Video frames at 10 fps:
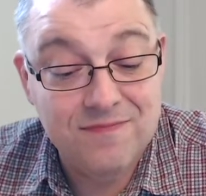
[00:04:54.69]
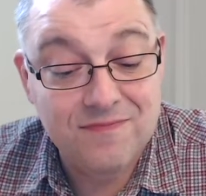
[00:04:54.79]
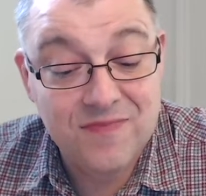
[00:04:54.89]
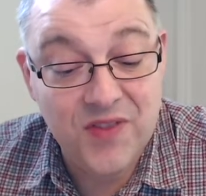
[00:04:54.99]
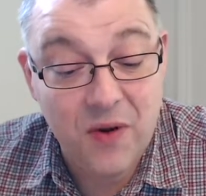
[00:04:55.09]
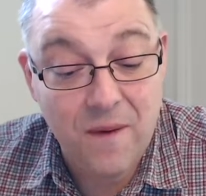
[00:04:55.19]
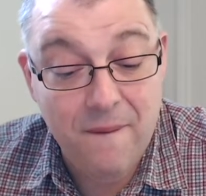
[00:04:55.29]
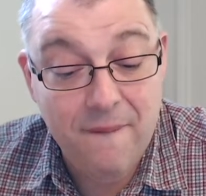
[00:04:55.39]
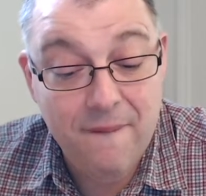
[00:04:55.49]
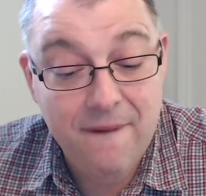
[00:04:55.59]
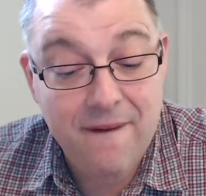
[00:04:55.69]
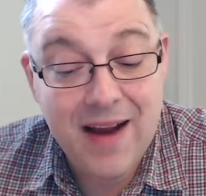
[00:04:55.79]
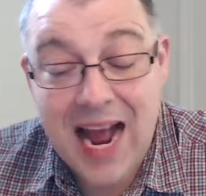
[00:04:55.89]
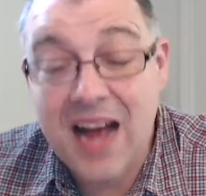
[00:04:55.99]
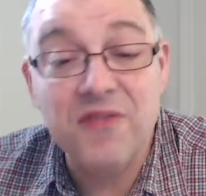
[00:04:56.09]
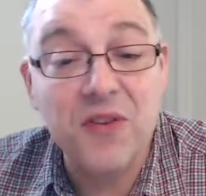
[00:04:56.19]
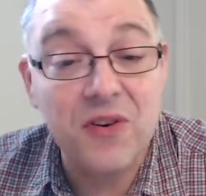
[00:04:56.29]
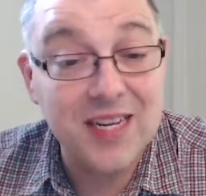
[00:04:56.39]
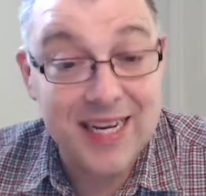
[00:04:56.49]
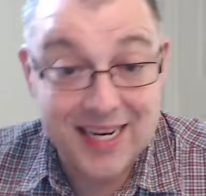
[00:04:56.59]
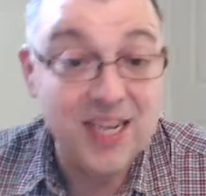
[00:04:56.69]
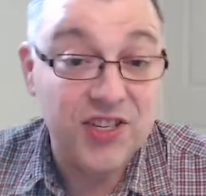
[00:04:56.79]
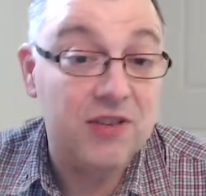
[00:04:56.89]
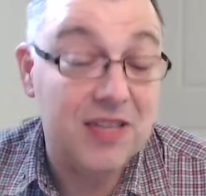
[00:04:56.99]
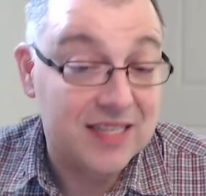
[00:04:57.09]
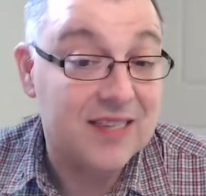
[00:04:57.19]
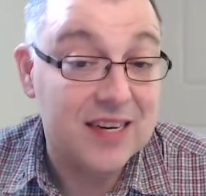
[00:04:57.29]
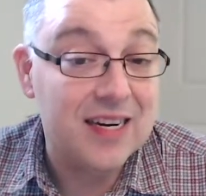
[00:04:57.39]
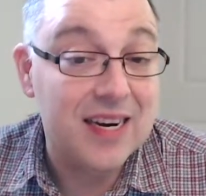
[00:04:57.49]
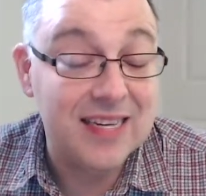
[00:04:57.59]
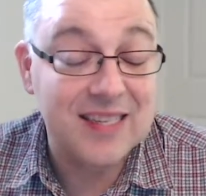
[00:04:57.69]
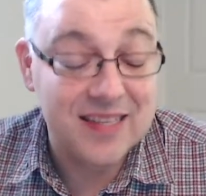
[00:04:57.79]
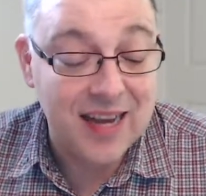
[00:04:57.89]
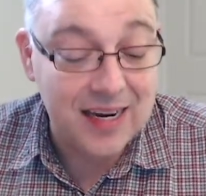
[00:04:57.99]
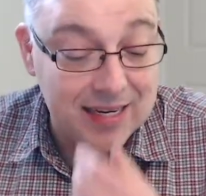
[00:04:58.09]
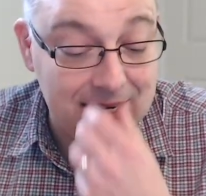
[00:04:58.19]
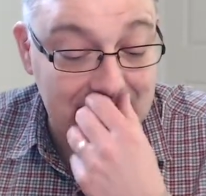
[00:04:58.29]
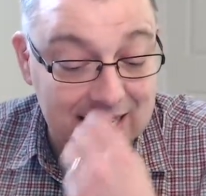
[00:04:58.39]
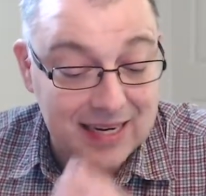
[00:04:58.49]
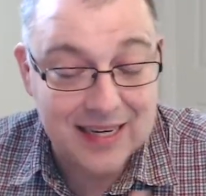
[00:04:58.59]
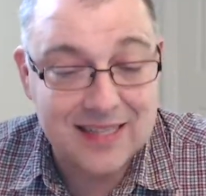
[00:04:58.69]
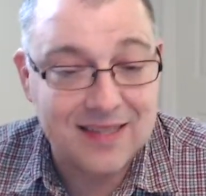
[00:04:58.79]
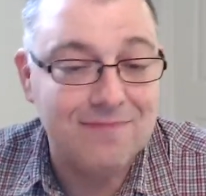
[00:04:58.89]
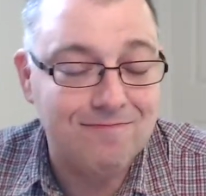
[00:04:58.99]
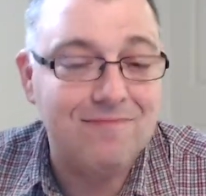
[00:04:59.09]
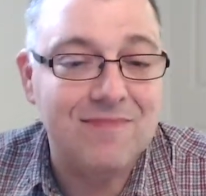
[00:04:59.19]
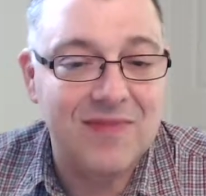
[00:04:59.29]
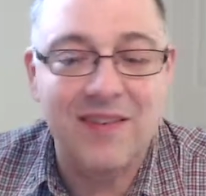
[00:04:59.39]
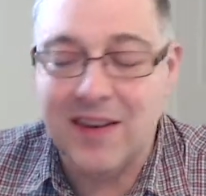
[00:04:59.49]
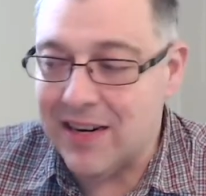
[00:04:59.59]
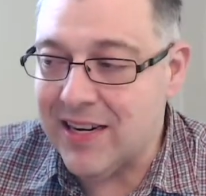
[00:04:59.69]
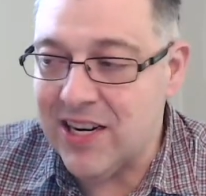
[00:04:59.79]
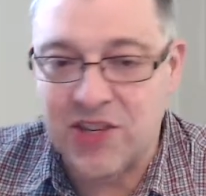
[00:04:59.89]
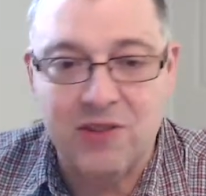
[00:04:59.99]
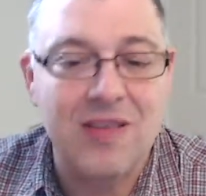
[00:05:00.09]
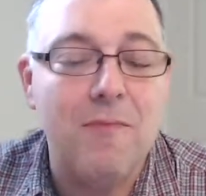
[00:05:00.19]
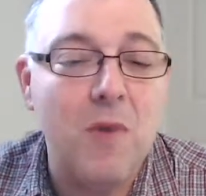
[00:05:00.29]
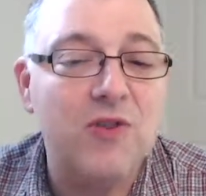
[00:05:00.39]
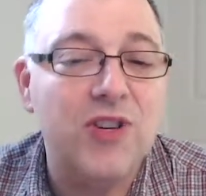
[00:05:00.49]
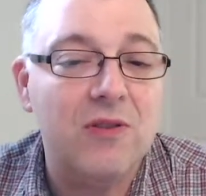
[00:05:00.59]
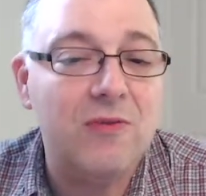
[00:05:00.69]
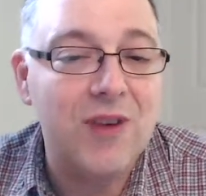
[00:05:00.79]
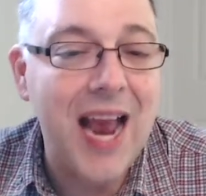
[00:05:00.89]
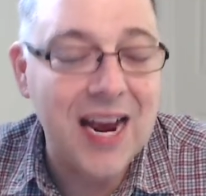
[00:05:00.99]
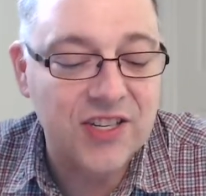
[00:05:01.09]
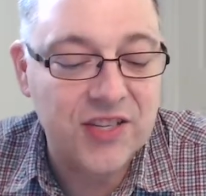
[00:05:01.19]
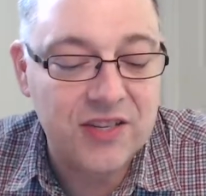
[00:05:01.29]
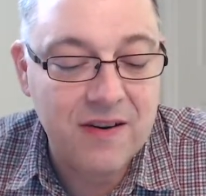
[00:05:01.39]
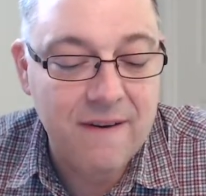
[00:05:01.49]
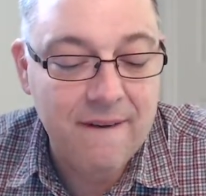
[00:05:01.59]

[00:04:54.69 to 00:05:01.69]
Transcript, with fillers: No. After the initial excite, excite, ex, initial emotional reaction,